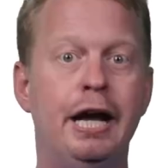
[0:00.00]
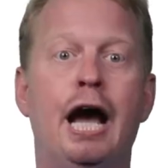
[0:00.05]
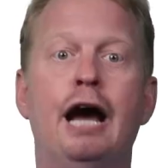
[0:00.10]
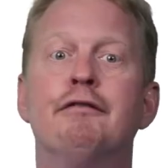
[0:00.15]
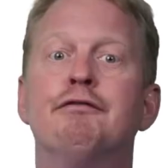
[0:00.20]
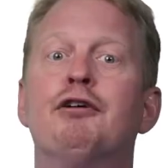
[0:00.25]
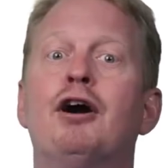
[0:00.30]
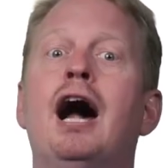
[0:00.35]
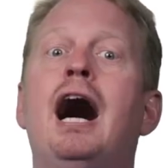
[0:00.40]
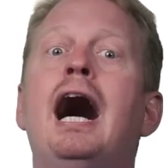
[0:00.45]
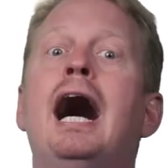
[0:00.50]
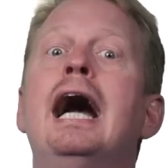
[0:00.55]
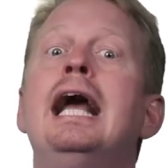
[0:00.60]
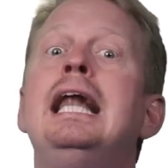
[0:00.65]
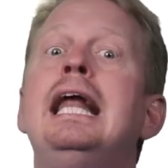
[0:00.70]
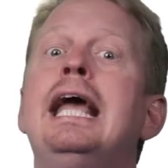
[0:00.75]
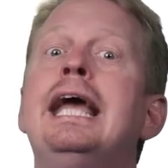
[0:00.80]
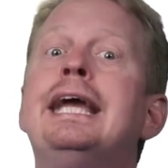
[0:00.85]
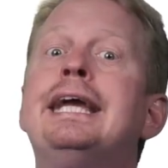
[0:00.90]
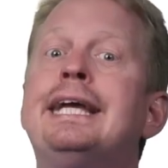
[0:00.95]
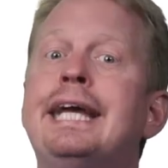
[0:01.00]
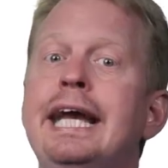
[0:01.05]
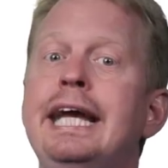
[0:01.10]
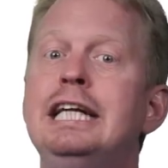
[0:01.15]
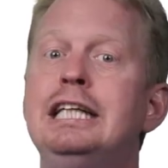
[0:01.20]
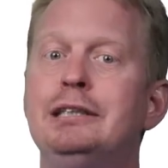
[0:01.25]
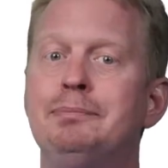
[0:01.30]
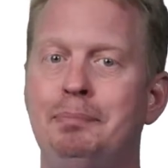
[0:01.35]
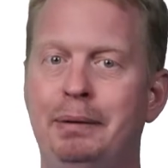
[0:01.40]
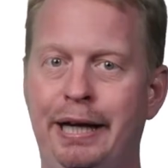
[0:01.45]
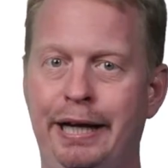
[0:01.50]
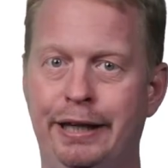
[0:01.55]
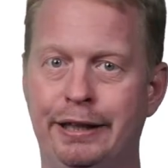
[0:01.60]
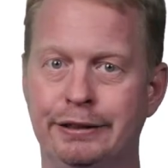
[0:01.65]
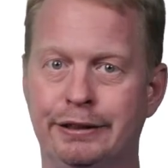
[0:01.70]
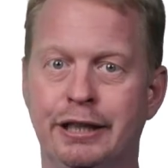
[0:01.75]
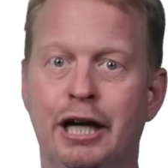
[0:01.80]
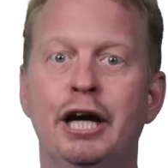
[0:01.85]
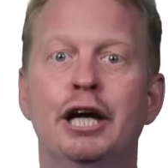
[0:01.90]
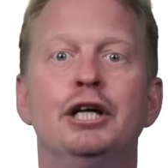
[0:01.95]
And for highly engaged
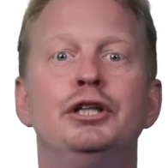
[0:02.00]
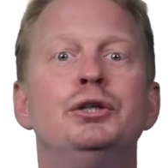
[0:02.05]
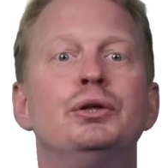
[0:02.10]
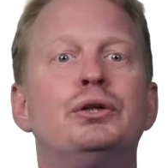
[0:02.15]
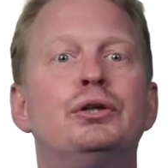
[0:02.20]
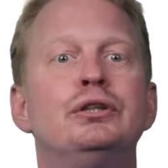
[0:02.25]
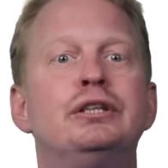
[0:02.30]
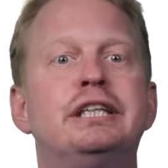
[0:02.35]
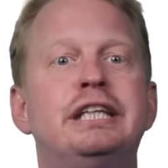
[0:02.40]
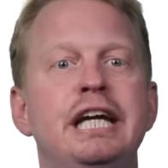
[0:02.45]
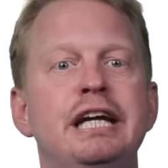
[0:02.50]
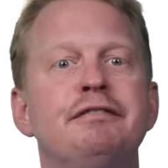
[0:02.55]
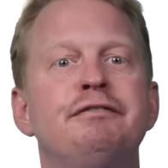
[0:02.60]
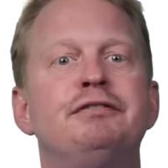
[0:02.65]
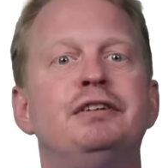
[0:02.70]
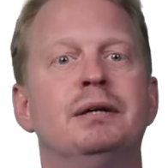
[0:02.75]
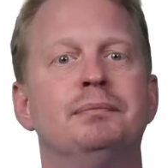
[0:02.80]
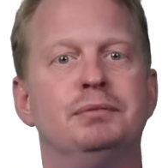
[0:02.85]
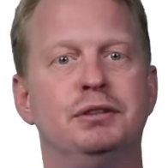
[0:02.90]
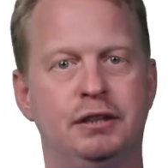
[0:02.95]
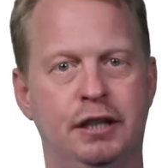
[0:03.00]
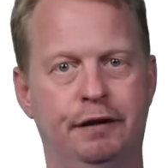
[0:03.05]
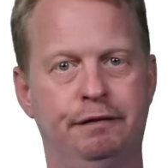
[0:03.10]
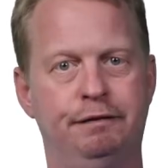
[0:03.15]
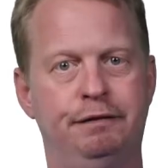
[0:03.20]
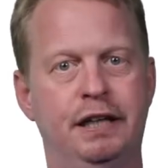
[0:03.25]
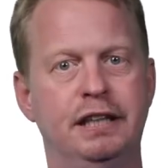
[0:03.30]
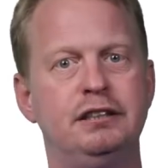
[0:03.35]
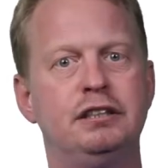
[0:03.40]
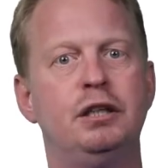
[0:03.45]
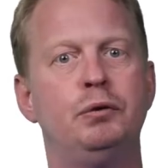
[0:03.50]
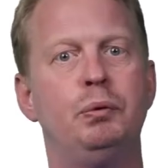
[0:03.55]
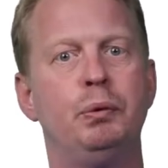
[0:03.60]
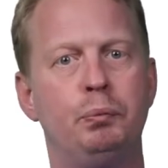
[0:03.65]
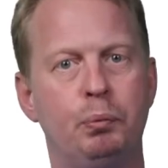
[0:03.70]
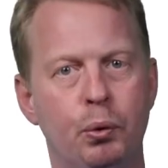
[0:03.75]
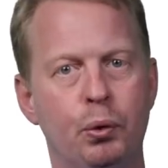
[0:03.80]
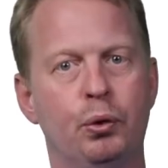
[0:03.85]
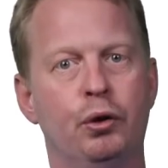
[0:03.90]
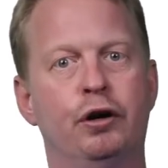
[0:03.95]
players, you could give them stuff as a
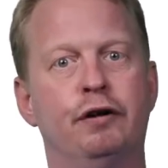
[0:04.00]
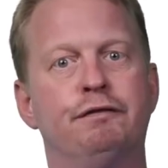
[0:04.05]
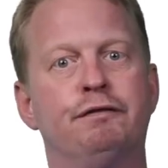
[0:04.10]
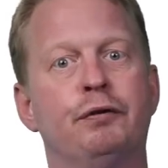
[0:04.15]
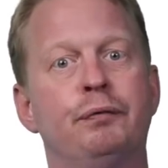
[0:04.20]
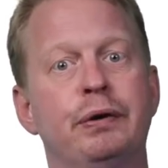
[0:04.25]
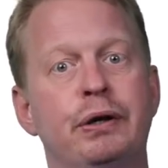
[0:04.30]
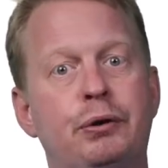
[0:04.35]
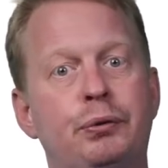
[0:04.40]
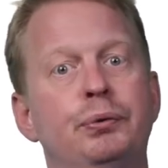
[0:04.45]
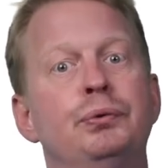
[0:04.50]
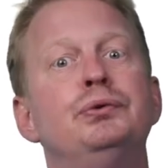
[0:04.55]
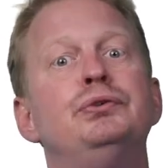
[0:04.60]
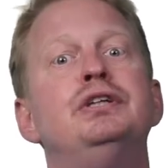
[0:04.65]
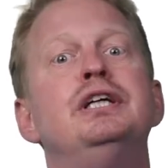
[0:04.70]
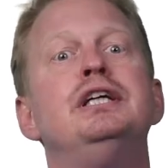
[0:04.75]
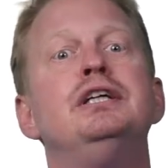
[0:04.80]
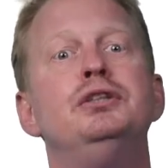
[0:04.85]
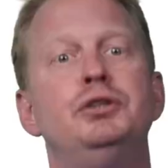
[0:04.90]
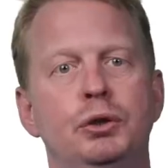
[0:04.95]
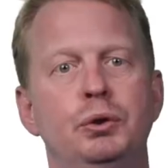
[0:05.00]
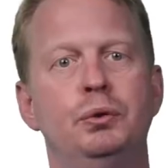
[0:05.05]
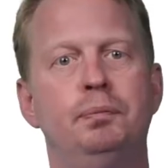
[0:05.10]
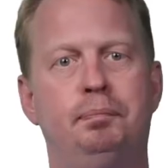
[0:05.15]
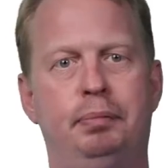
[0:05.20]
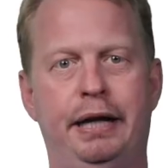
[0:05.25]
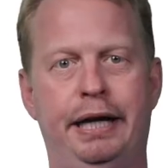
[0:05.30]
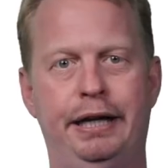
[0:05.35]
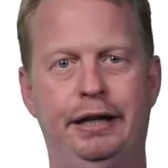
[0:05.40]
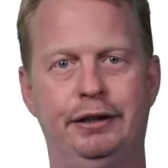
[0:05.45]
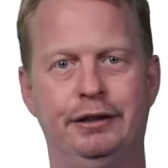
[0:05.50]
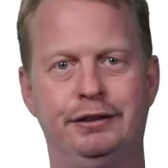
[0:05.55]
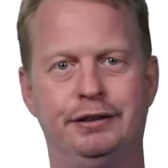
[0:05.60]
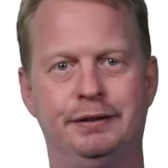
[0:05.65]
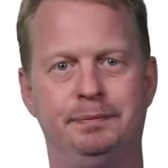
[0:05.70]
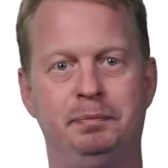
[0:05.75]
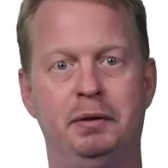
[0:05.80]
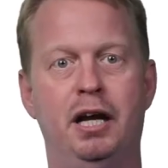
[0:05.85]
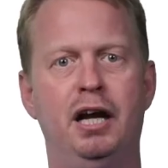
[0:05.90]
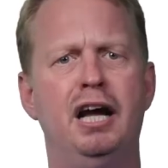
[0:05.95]
reward for recruiting new
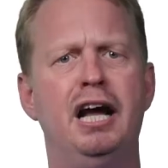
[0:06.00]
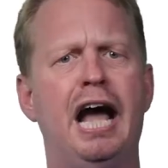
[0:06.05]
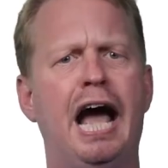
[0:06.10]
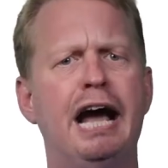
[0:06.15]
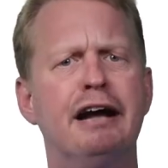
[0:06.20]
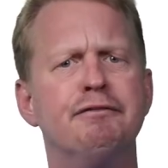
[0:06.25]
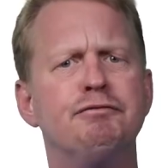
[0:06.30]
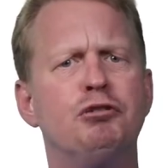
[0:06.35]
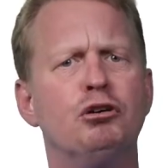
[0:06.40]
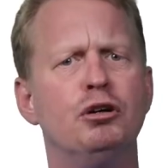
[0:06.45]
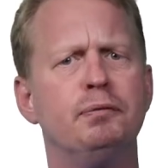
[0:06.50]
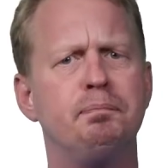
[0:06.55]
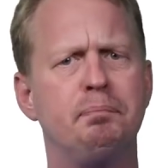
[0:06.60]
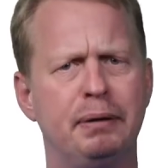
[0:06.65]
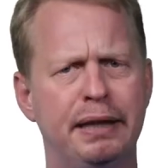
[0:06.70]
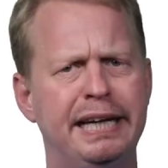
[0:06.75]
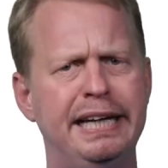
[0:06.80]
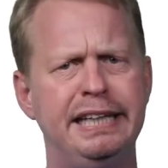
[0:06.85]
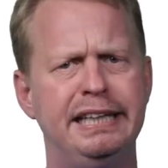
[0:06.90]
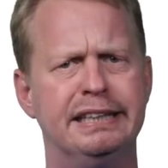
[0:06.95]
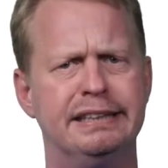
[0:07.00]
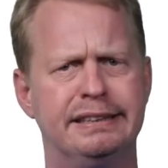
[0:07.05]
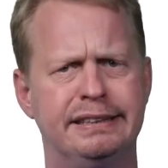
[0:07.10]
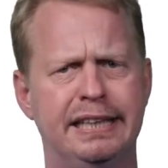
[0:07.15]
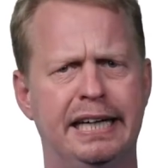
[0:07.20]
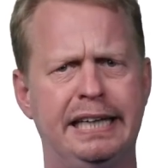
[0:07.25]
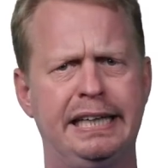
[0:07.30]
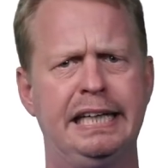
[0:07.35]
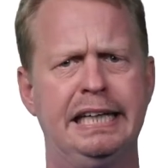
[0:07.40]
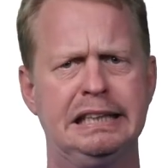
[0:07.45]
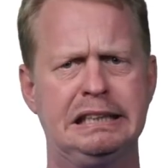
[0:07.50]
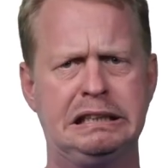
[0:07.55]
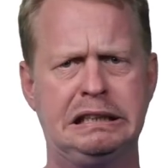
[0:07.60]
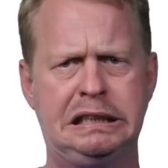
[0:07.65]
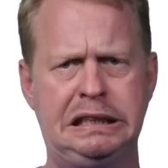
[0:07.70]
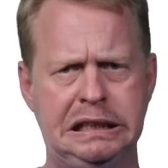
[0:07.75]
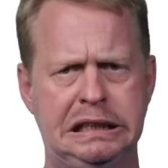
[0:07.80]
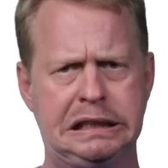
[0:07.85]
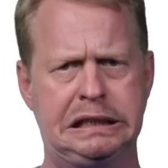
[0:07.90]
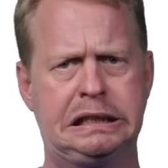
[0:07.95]
players. And for players that get
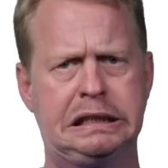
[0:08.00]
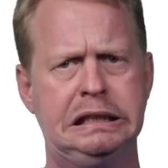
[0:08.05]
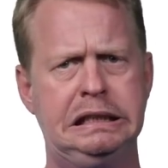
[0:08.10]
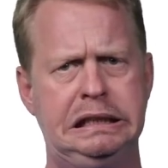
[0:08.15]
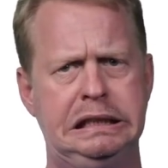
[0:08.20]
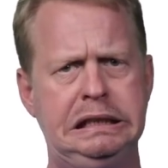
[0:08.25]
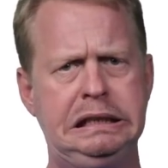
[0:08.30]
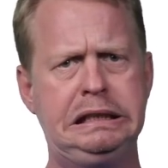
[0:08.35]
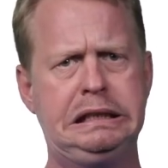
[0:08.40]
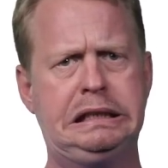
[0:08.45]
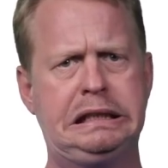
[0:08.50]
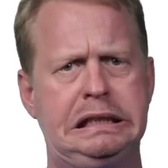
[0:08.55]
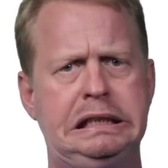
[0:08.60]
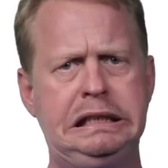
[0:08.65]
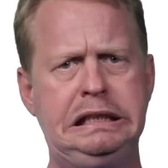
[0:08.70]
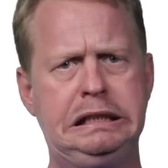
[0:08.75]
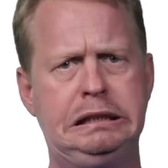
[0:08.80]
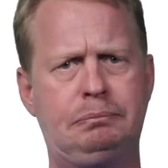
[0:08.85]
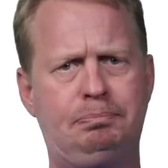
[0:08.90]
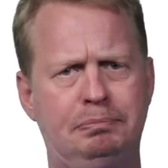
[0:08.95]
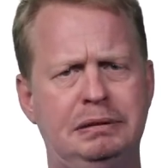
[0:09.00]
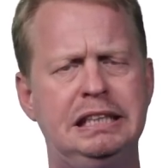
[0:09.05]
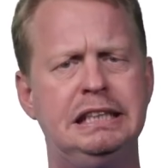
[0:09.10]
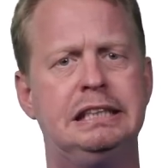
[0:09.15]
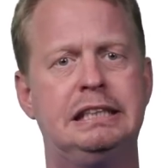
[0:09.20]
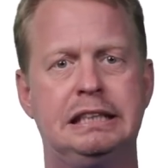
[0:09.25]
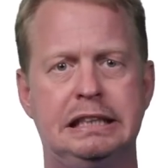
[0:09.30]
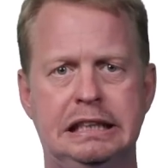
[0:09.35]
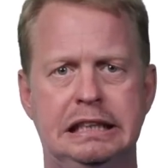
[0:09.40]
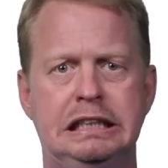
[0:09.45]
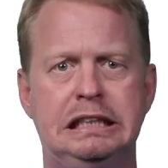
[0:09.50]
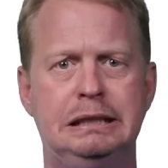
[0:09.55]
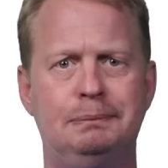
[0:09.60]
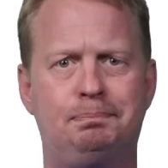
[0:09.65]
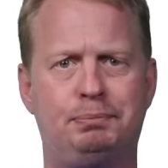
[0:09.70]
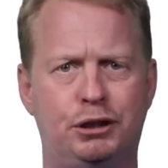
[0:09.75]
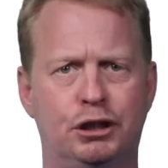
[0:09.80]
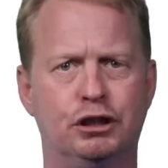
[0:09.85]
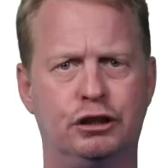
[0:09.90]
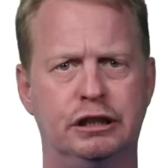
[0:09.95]
stuck and can't make any
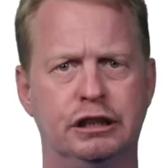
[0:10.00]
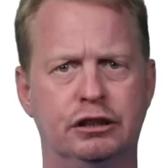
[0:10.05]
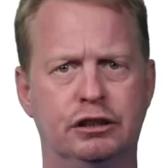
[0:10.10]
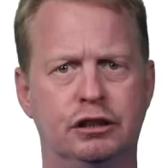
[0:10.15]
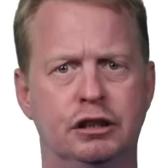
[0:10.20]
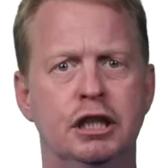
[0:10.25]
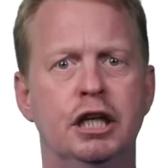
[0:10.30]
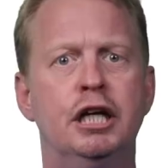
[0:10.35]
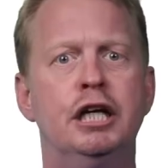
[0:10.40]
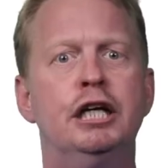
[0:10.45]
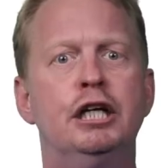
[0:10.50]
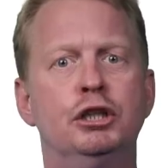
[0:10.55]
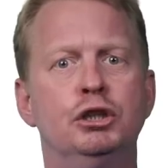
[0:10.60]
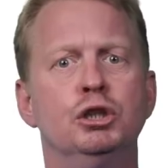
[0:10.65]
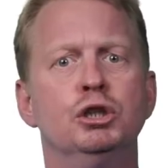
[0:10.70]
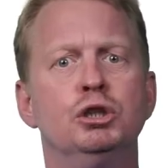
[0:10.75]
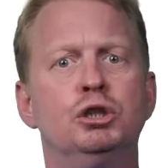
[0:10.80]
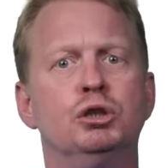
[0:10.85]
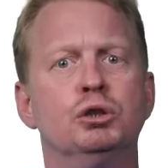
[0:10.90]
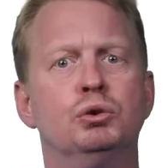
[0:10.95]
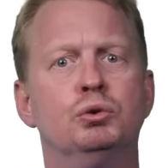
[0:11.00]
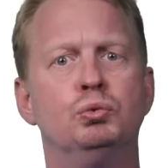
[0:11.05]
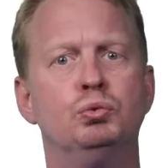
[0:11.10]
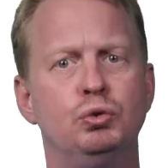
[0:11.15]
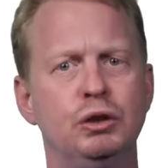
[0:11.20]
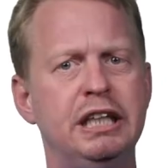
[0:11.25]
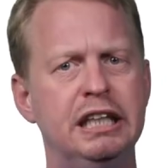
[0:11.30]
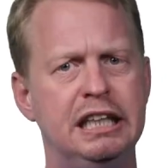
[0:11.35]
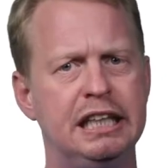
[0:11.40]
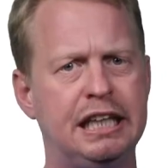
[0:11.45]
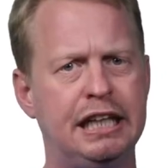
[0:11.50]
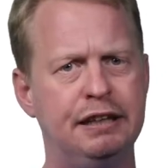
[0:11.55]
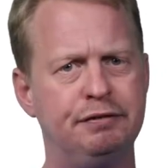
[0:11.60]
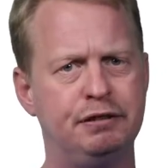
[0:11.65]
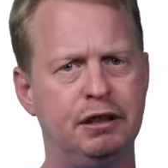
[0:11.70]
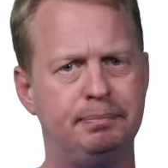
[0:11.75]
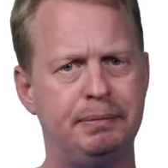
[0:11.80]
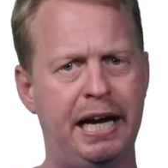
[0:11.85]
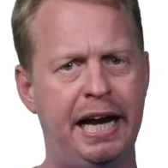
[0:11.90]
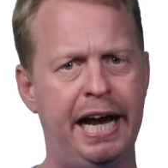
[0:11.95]
progress, you should really give
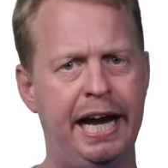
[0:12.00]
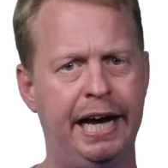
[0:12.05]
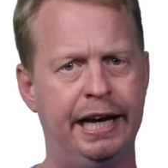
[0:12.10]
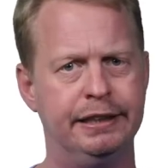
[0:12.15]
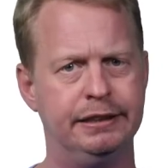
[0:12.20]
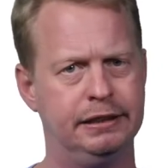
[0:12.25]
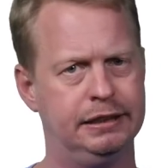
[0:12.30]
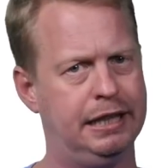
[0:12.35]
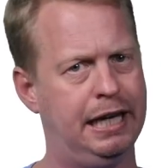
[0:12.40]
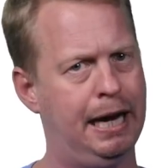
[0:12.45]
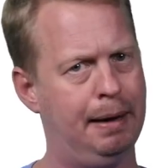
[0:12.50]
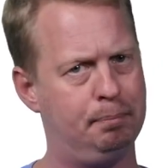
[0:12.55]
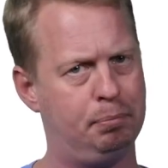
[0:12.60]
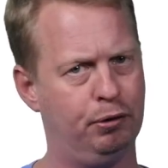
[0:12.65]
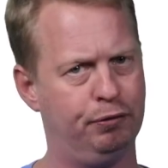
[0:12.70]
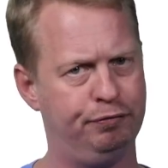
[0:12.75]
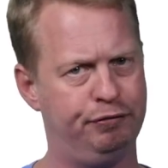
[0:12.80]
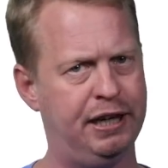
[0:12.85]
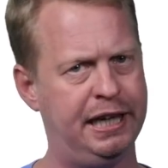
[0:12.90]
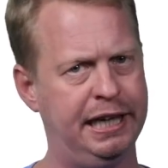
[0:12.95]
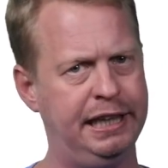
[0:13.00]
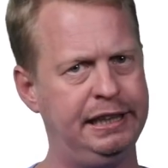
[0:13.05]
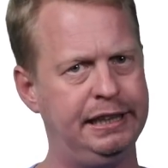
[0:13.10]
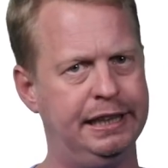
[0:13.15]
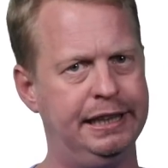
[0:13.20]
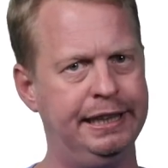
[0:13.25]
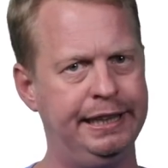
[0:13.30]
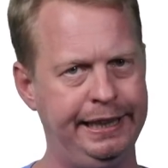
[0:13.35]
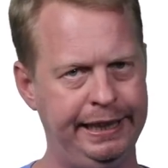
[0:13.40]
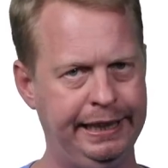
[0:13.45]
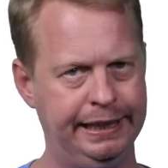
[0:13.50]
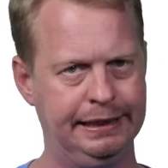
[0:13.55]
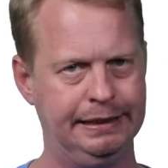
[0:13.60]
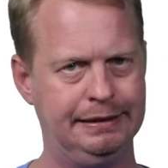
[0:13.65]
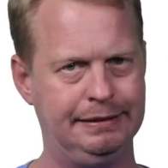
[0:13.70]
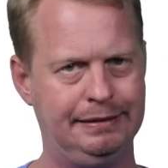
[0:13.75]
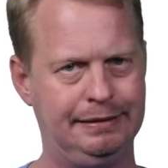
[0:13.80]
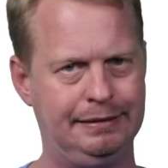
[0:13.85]
them a hand and provide a hint.